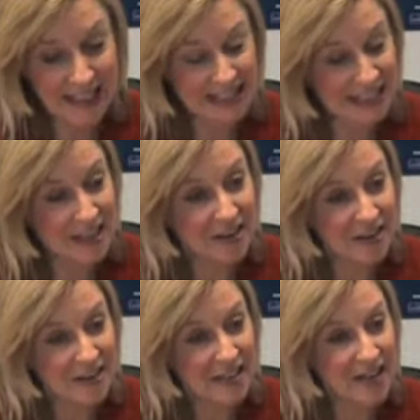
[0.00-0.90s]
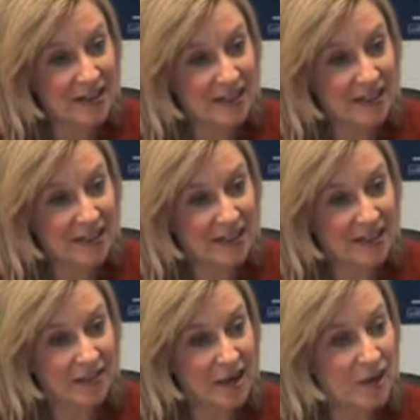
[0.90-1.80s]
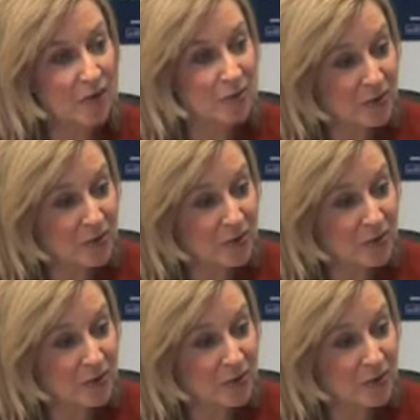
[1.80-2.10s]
seeing our state in a